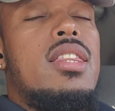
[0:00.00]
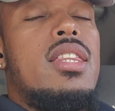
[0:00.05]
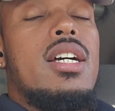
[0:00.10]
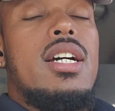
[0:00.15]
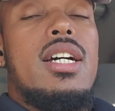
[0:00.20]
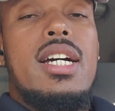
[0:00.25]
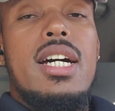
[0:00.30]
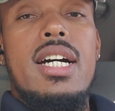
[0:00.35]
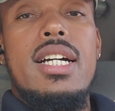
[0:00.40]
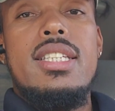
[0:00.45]

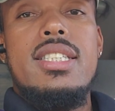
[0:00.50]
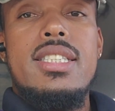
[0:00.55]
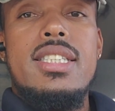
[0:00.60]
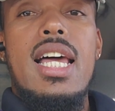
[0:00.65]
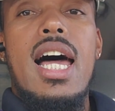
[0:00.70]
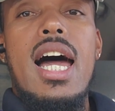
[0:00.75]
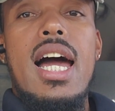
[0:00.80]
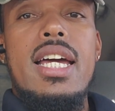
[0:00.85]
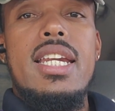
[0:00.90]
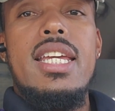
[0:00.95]
the good
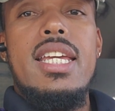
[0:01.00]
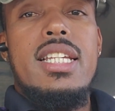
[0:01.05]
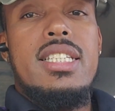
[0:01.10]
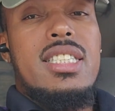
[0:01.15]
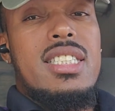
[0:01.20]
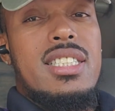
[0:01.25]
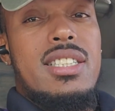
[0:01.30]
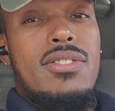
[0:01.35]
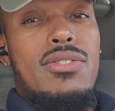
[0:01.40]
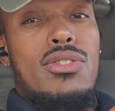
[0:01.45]
side
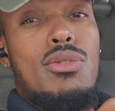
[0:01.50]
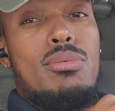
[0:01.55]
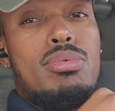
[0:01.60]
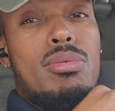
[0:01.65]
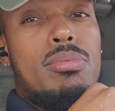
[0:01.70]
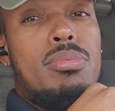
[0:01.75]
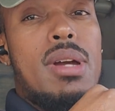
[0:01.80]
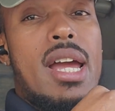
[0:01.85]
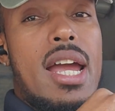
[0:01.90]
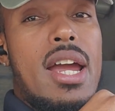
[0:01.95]
is is if you
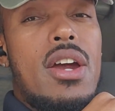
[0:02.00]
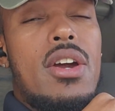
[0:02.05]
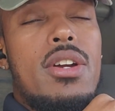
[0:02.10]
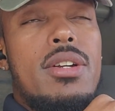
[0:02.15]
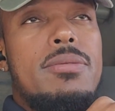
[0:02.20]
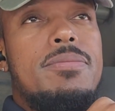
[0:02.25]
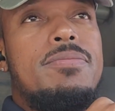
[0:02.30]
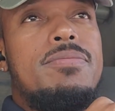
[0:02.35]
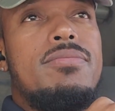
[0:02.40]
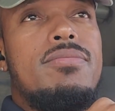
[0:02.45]

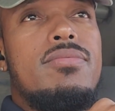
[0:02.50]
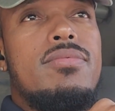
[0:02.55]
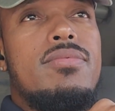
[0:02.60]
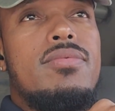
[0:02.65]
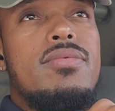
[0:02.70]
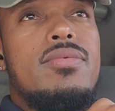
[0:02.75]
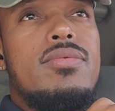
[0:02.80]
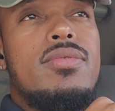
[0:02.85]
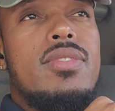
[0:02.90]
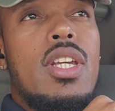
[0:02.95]
prepare
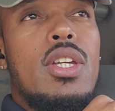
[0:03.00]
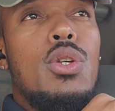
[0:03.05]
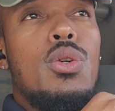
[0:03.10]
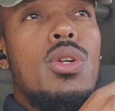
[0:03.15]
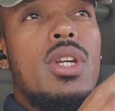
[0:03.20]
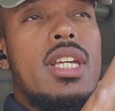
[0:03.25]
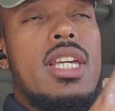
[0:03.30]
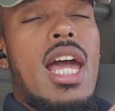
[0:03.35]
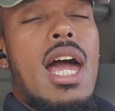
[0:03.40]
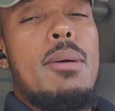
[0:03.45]
that you
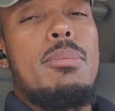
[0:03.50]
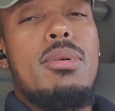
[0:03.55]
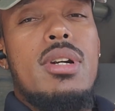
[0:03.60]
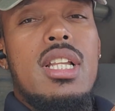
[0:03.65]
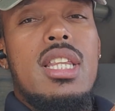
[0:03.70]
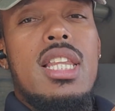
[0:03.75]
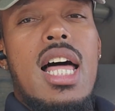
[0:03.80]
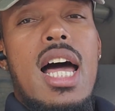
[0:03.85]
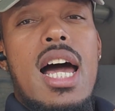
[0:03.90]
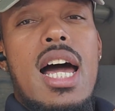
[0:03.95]
can
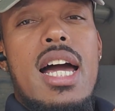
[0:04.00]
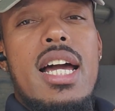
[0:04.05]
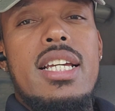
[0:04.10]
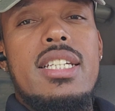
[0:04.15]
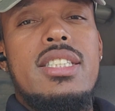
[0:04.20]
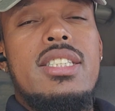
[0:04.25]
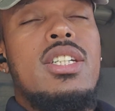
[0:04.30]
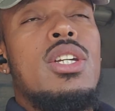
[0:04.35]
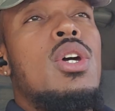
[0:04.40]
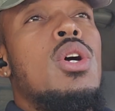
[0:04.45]

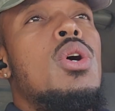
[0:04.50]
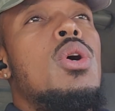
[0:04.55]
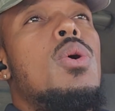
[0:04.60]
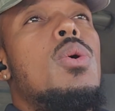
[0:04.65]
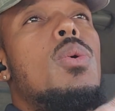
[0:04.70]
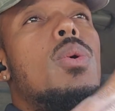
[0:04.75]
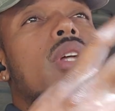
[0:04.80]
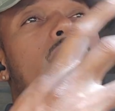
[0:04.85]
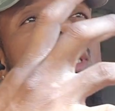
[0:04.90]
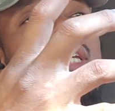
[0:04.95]
capitalize
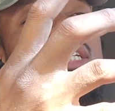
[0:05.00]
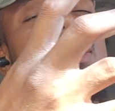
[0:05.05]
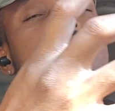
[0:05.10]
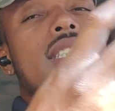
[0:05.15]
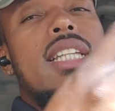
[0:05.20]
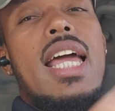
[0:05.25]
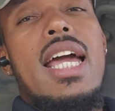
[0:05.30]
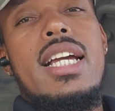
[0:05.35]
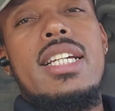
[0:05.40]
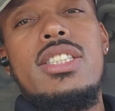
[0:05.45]
on this
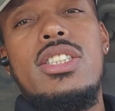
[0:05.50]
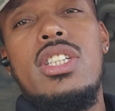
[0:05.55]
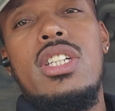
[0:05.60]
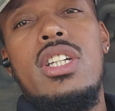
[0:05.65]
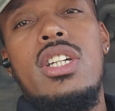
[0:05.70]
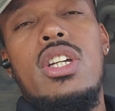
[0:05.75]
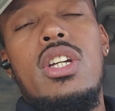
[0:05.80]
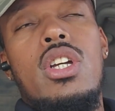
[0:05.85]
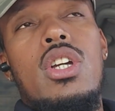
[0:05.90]
next